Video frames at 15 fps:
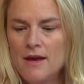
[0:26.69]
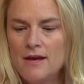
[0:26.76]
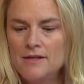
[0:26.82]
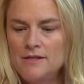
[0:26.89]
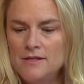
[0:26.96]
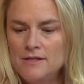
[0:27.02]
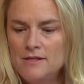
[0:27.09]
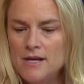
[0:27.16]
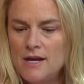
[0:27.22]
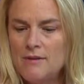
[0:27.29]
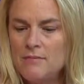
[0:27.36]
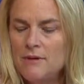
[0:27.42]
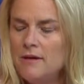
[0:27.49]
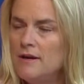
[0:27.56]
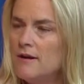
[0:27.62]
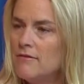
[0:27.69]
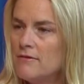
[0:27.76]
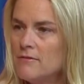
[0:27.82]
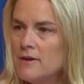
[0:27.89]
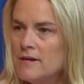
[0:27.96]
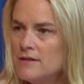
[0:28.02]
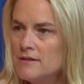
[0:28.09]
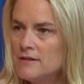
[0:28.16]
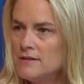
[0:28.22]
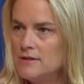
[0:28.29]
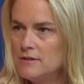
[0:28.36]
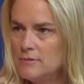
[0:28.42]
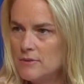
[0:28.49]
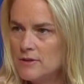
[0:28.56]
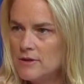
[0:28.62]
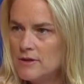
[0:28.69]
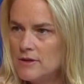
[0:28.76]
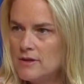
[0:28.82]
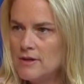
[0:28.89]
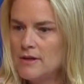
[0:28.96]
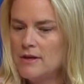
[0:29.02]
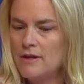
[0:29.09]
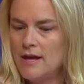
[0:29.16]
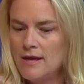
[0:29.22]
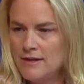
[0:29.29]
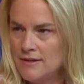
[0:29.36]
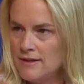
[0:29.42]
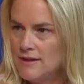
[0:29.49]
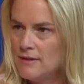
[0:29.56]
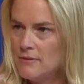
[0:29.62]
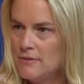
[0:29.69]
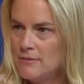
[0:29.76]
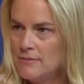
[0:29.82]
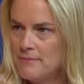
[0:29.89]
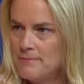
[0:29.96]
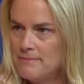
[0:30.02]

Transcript: I teach AP Government, Yearbook, and Link Crew.